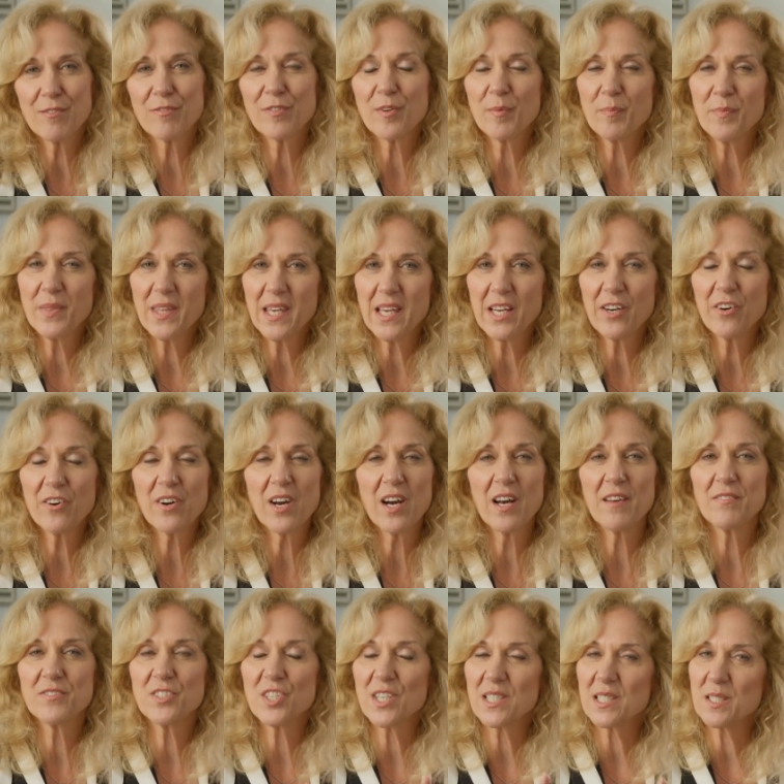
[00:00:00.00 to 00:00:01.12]
from there,
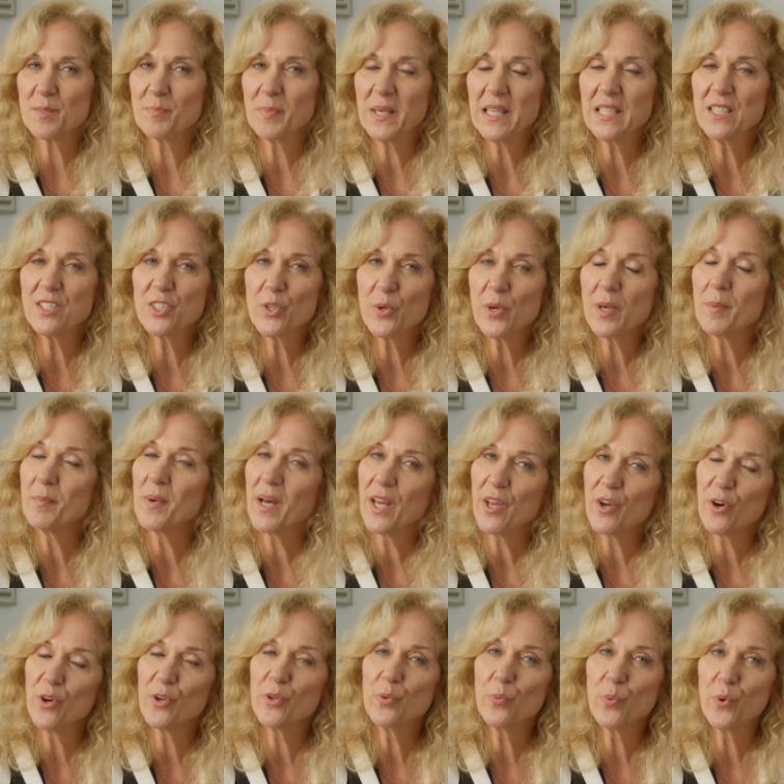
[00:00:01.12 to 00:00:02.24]
I've just been doing
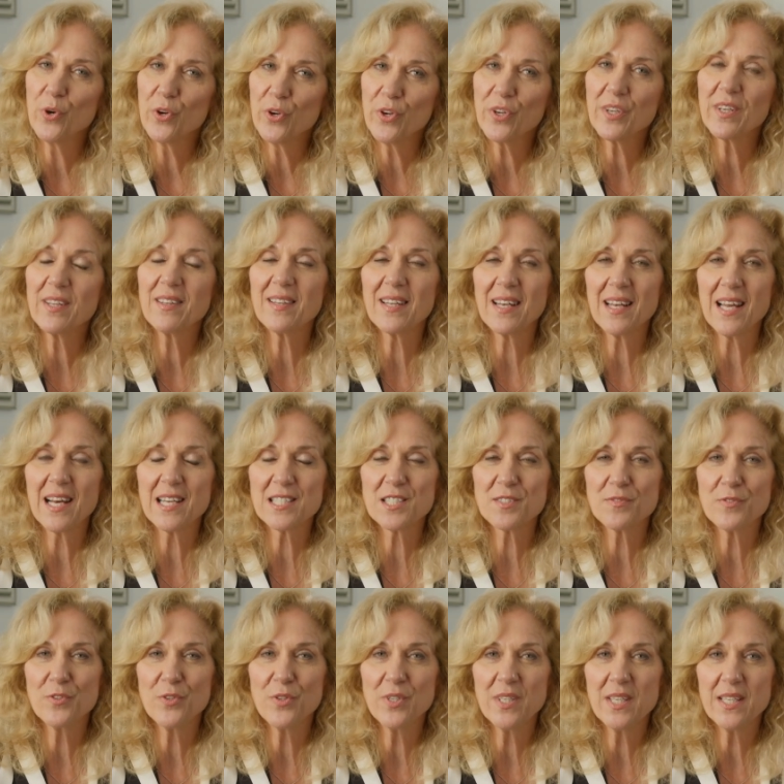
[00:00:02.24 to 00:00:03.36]
my own work in the
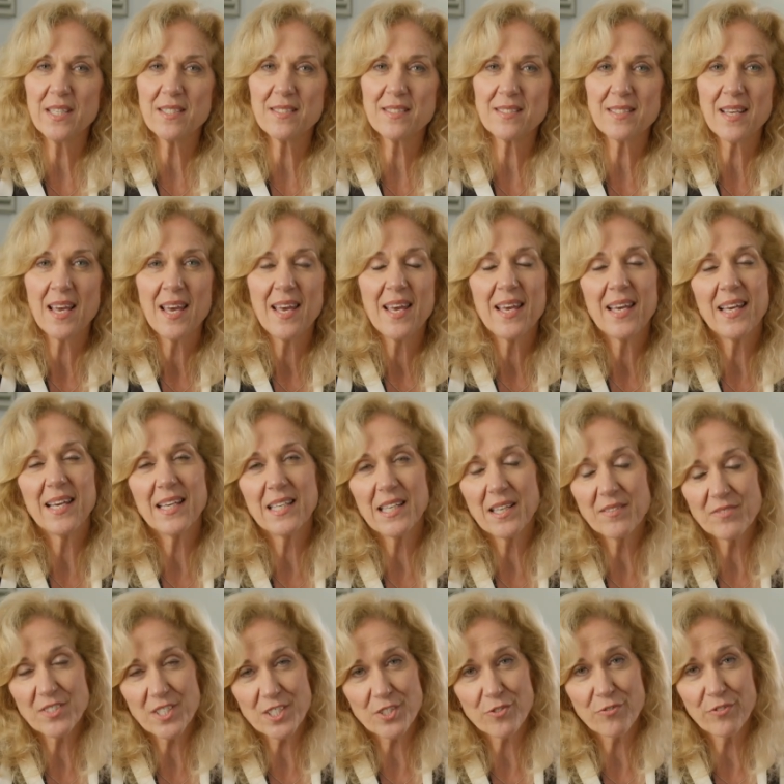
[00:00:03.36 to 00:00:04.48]
last few years, and
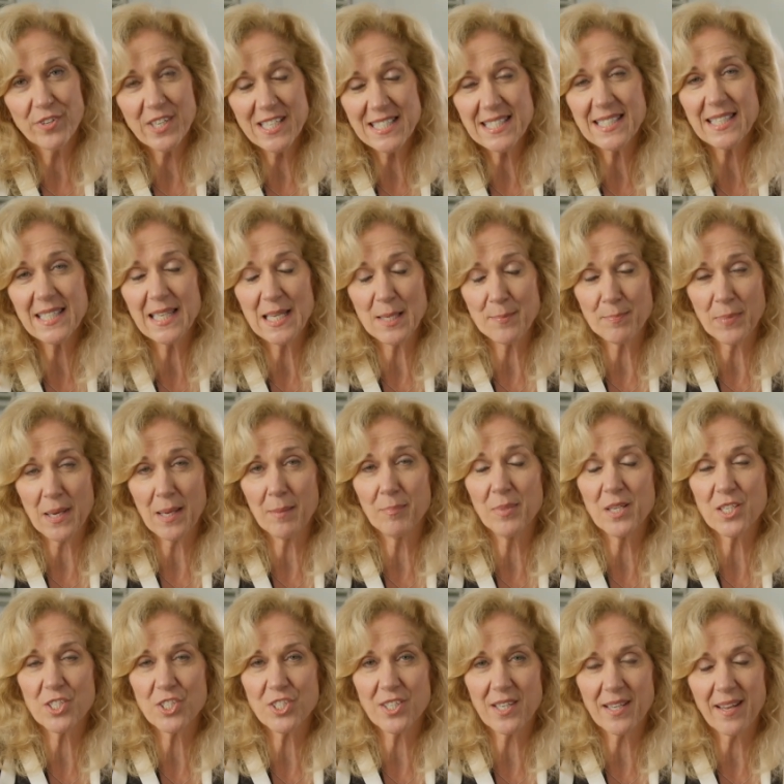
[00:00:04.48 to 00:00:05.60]
have just recently
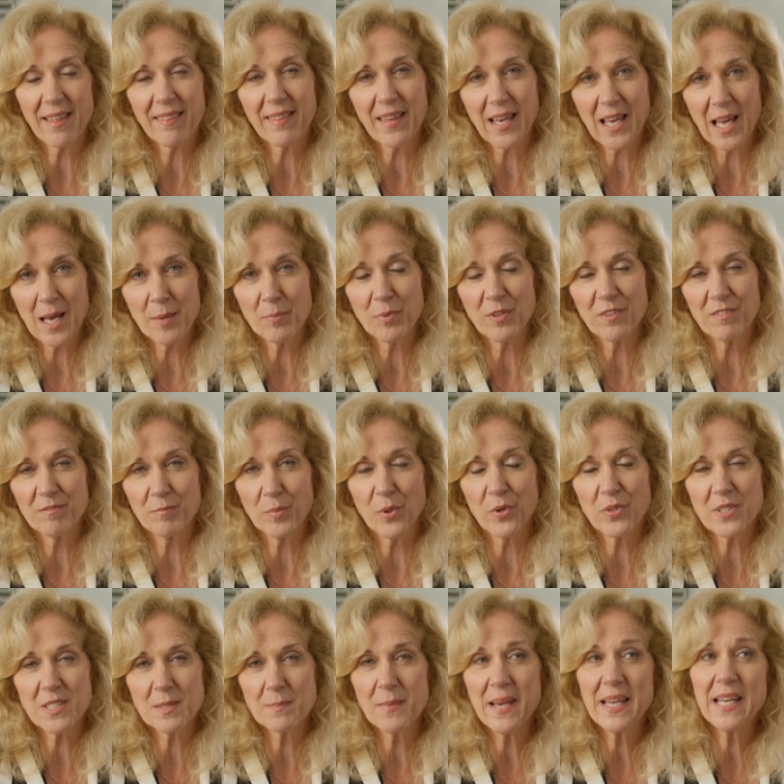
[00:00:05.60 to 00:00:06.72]
published another couple of
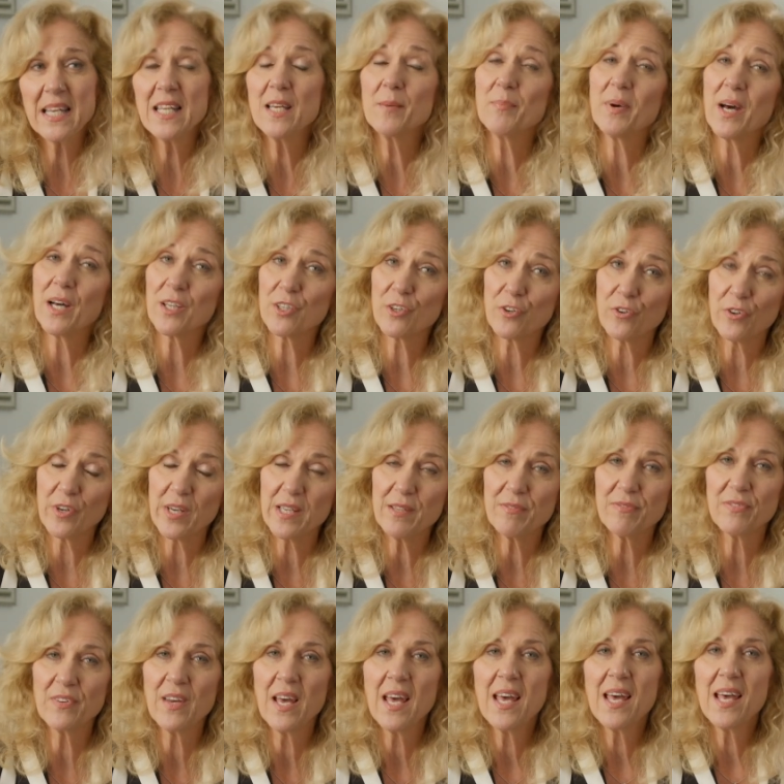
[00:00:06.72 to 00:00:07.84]
books, mainly about
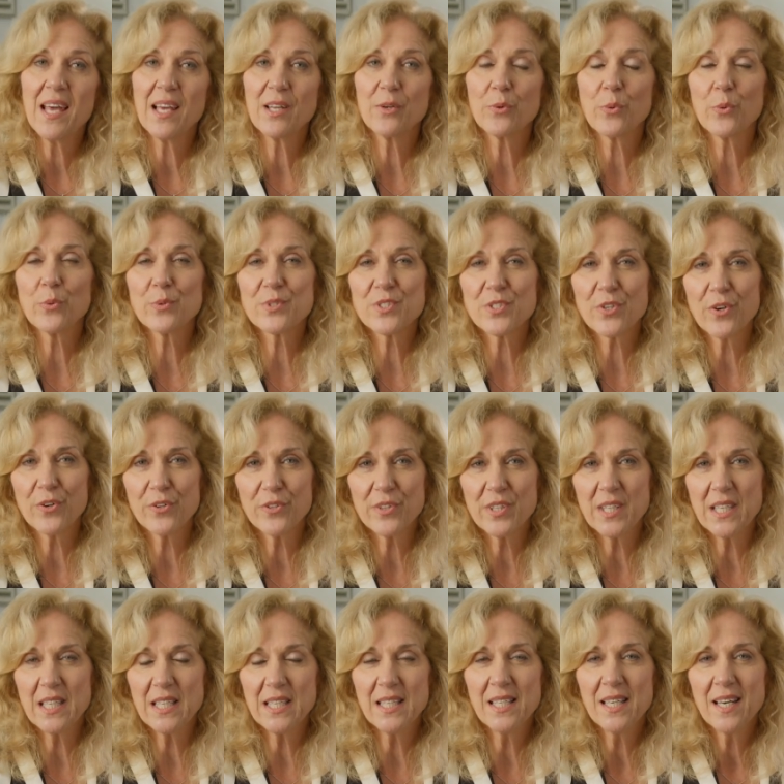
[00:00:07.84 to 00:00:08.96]
grief and also
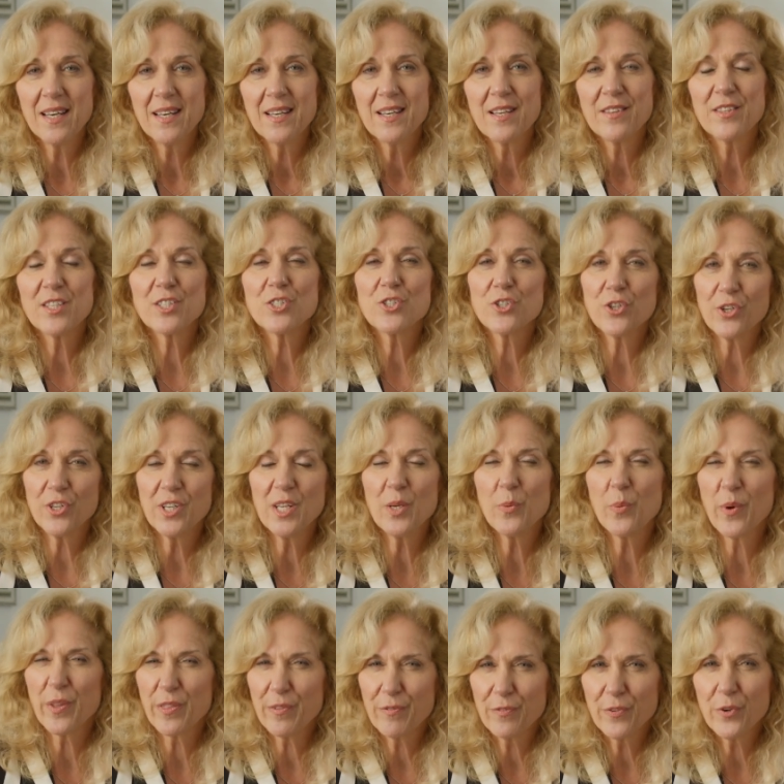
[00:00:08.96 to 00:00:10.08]
the journey
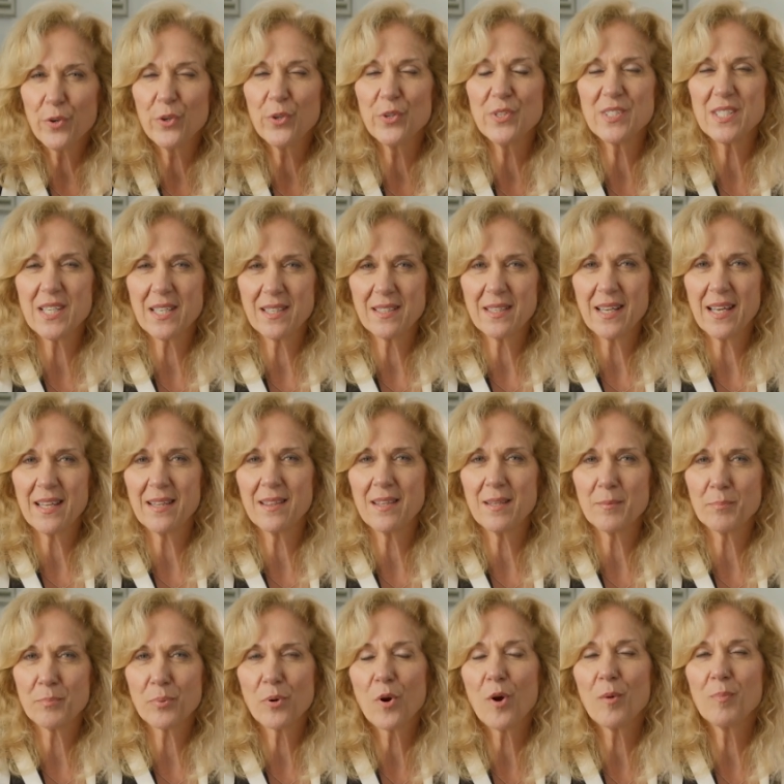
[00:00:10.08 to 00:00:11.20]
with food and the
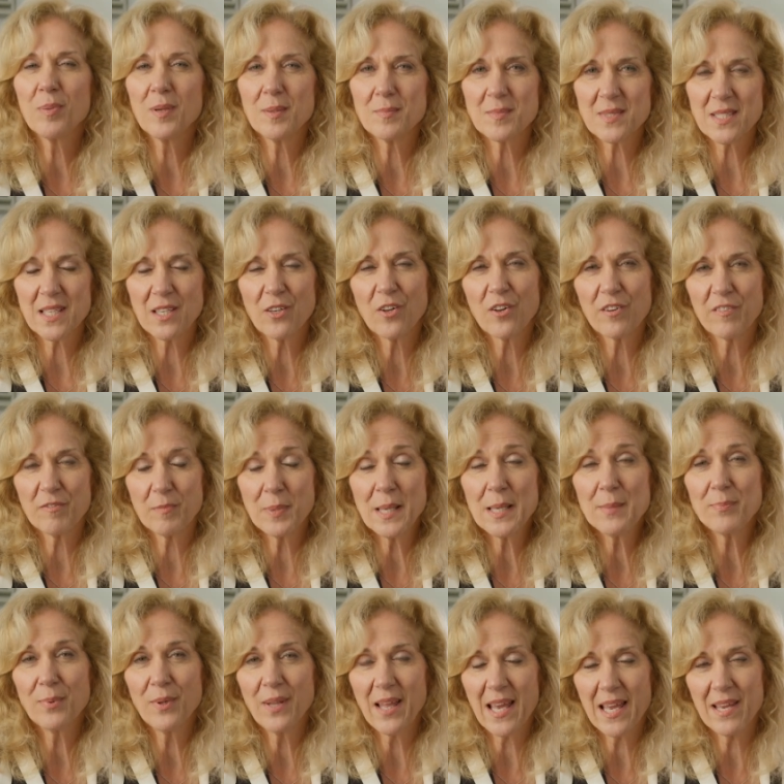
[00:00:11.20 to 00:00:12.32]
problems a lot of
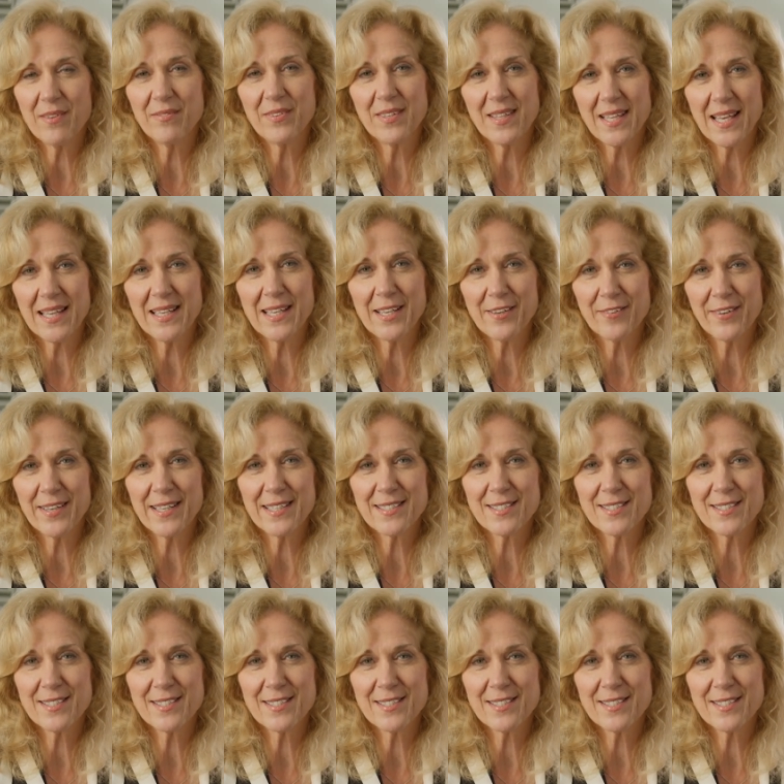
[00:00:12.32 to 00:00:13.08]
people have in that area.